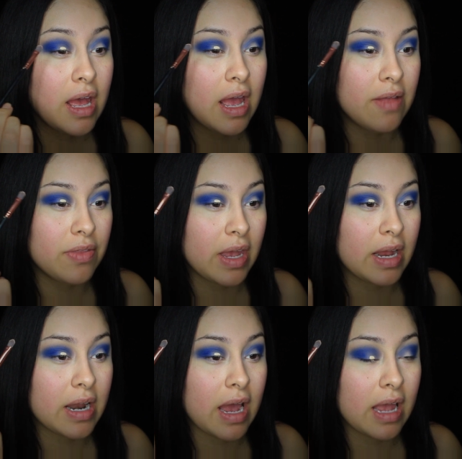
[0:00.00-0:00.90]
and
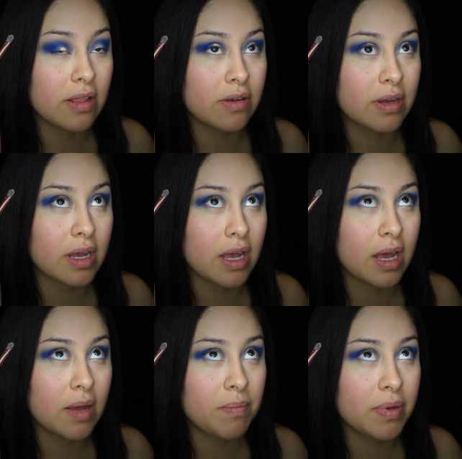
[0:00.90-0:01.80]
then I look
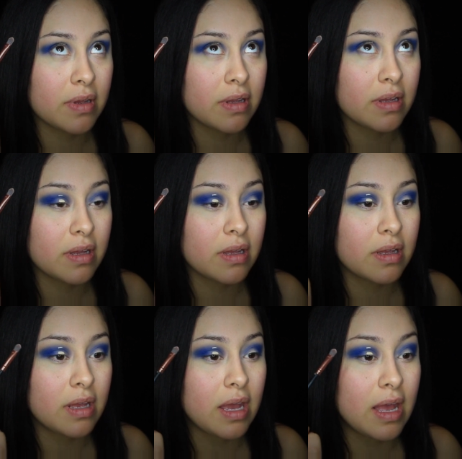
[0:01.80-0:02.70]
up,
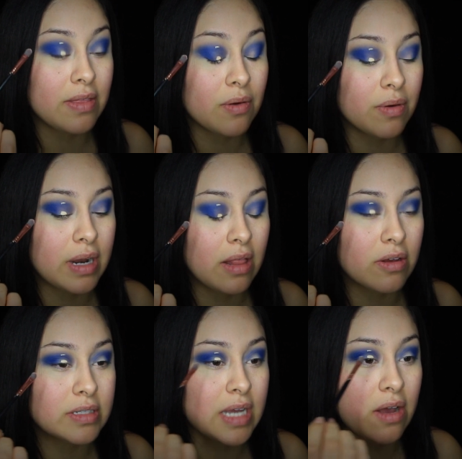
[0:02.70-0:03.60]
and then when I
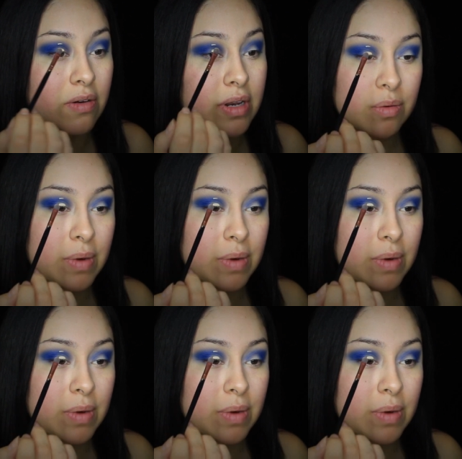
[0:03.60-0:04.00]
look down,